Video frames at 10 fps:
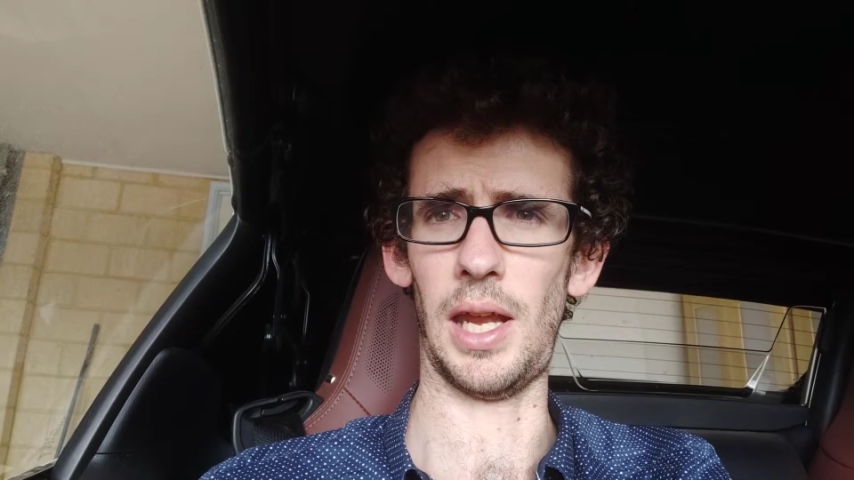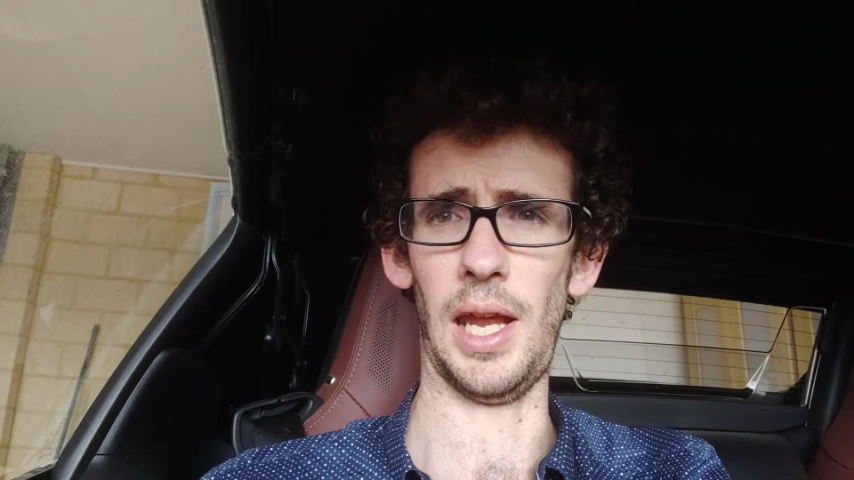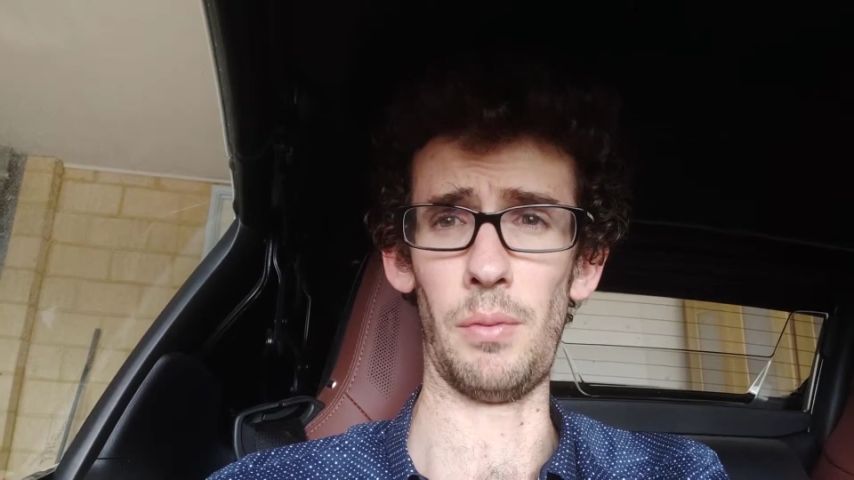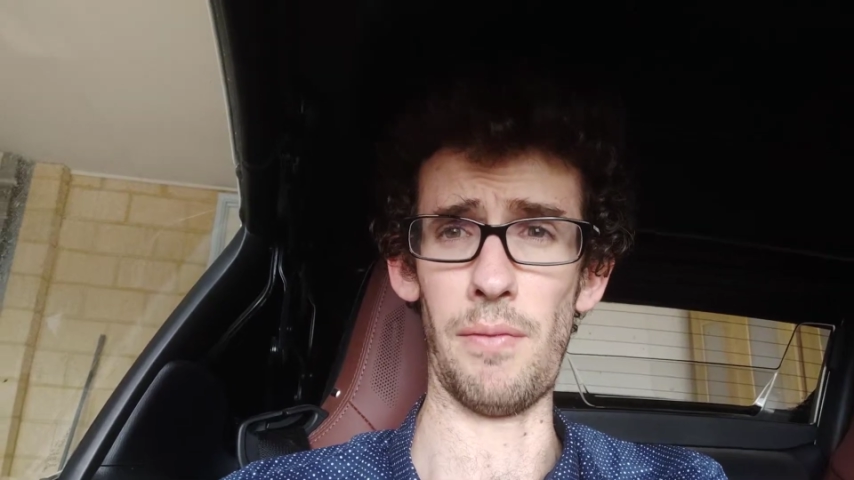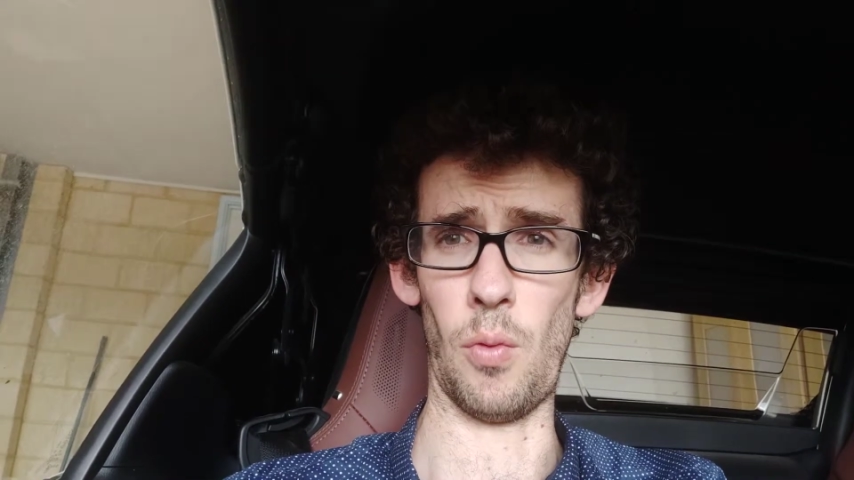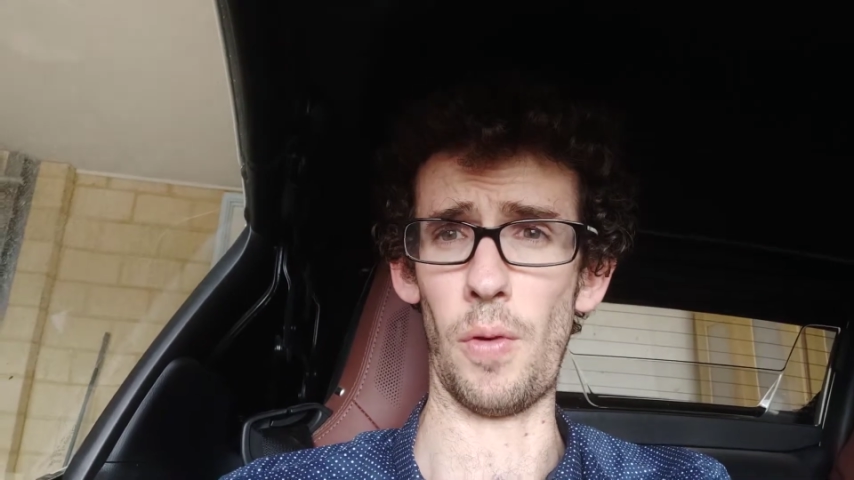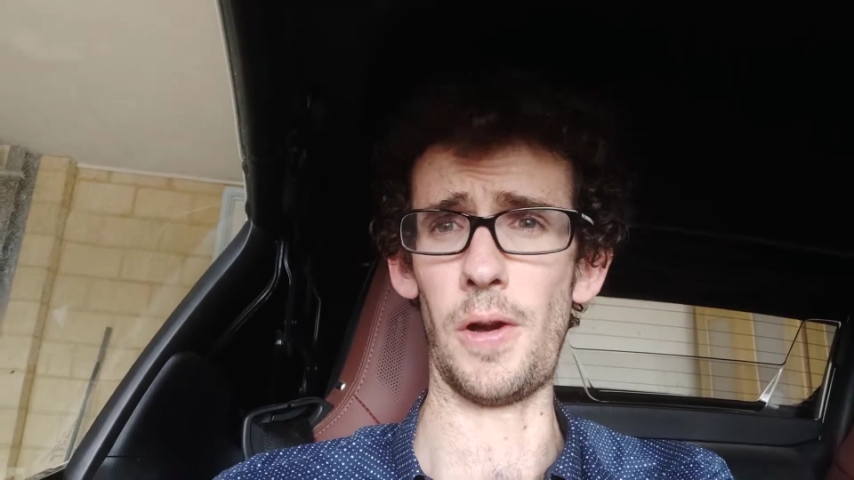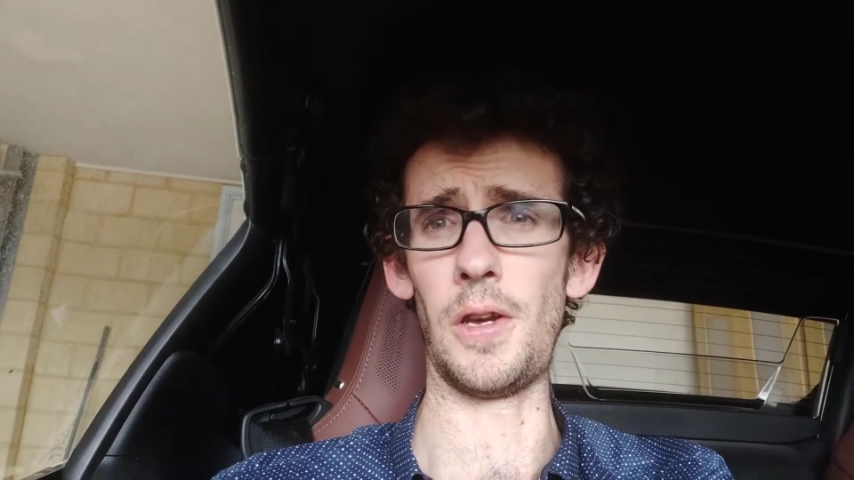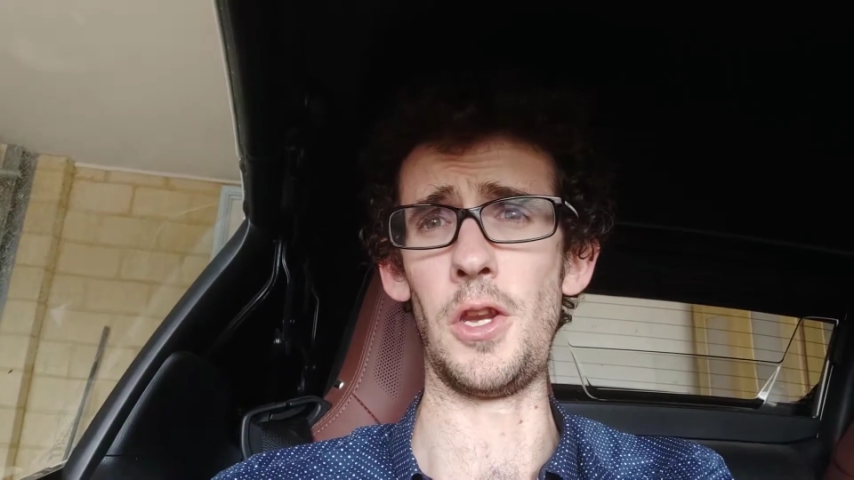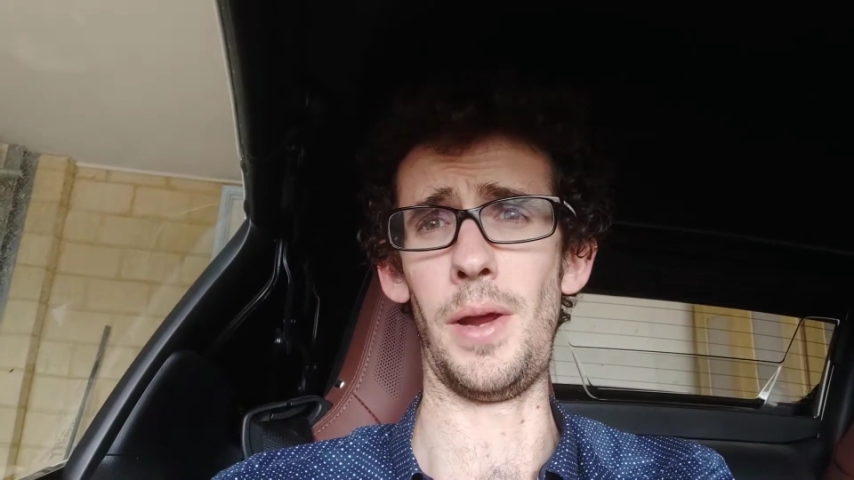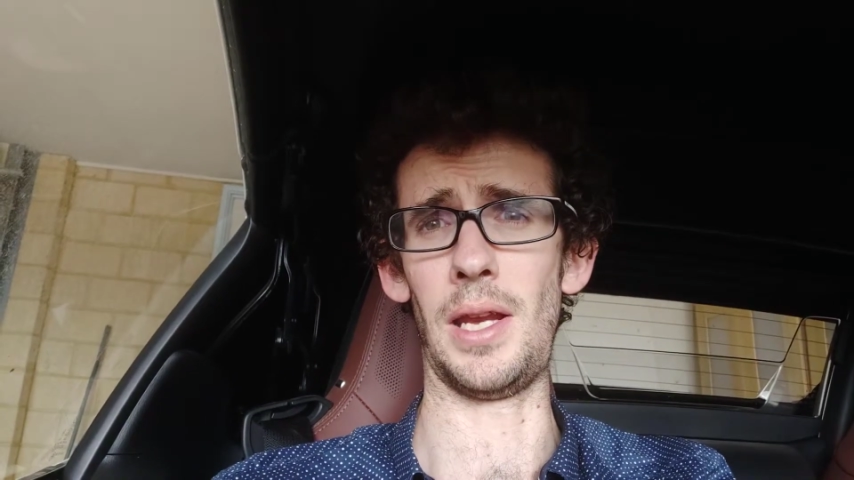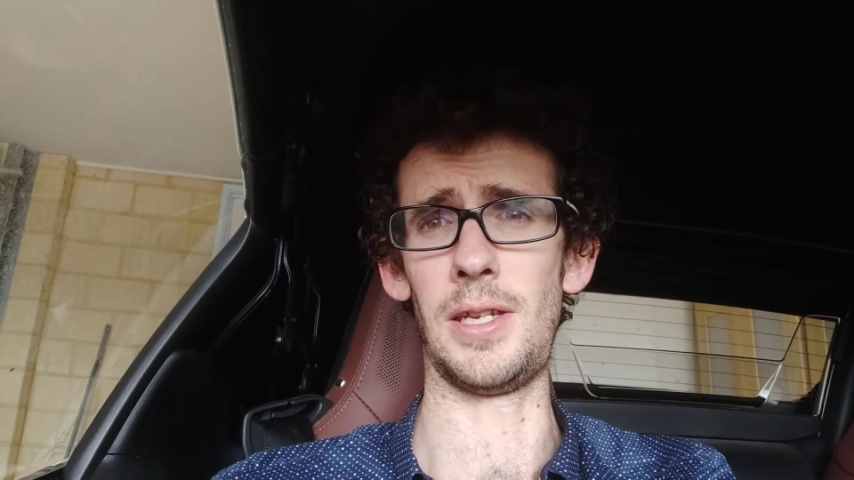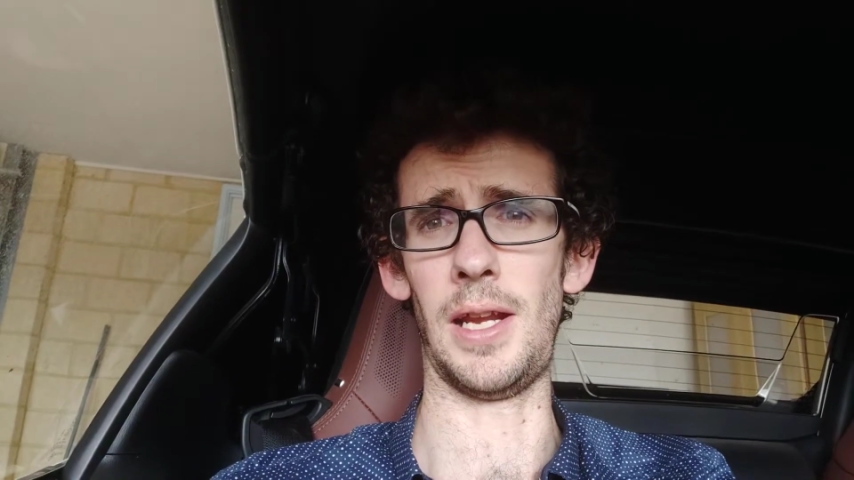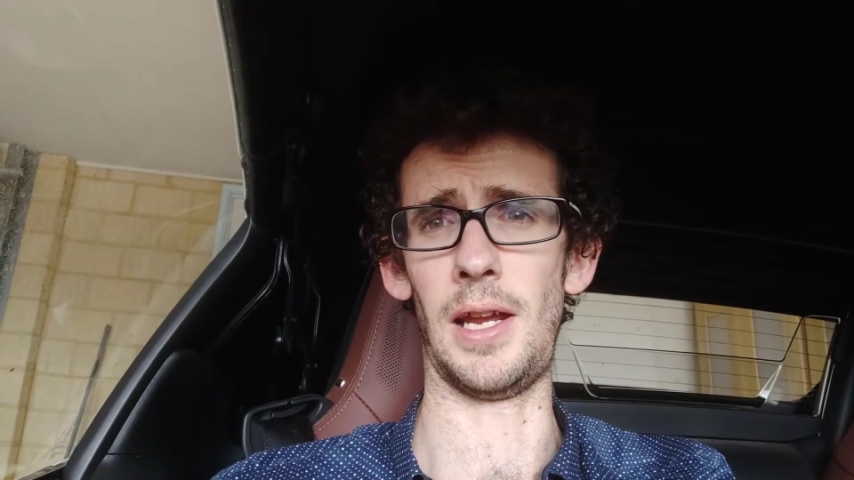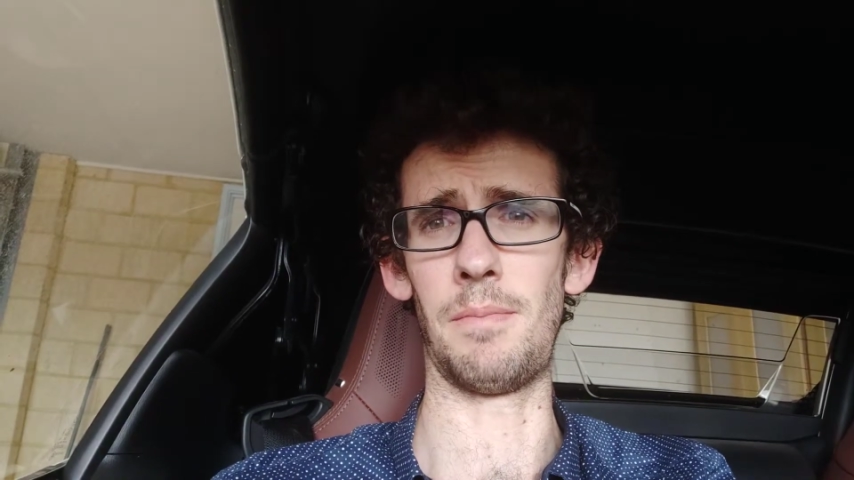and we've ordered a new
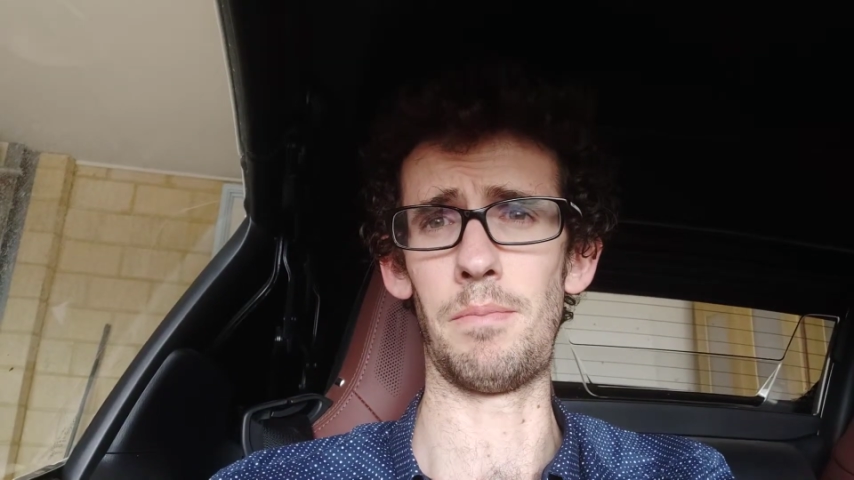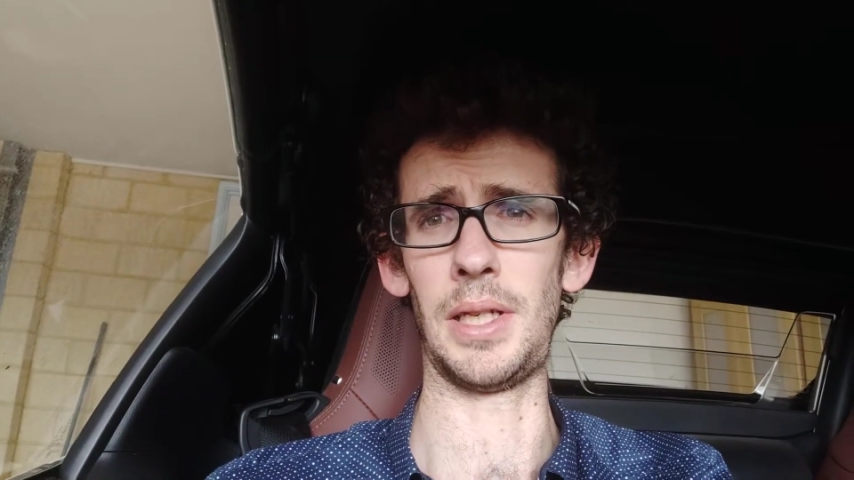antenna